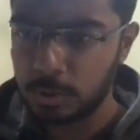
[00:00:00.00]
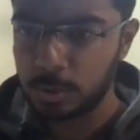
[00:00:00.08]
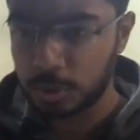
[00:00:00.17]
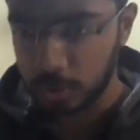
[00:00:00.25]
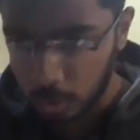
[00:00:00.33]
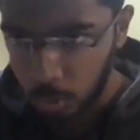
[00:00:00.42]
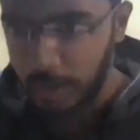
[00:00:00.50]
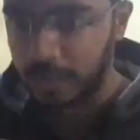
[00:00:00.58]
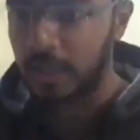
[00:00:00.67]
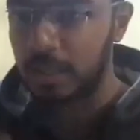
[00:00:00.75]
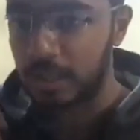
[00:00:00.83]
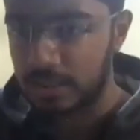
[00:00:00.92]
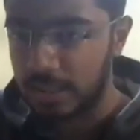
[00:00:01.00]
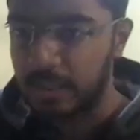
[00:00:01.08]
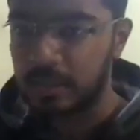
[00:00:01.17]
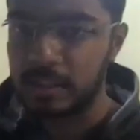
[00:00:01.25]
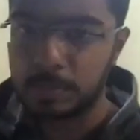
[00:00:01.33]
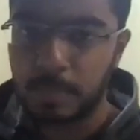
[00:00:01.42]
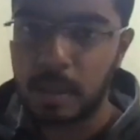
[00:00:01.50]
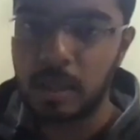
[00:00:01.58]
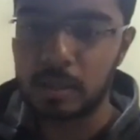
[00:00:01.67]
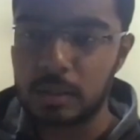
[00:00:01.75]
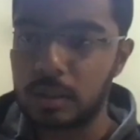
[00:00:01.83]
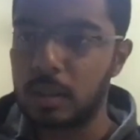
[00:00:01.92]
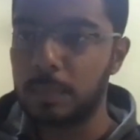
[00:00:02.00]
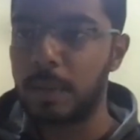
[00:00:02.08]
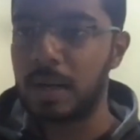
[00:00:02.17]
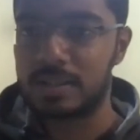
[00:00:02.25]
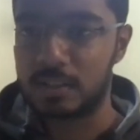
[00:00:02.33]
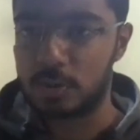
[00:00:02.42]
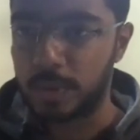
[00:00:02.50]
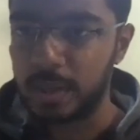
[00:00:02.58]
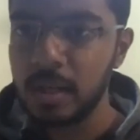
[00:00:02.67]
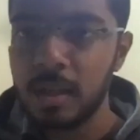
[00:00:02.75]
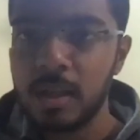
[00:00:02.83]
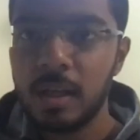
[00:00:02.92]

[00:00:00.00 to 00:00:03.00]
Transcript: You should go and understand these parts as well.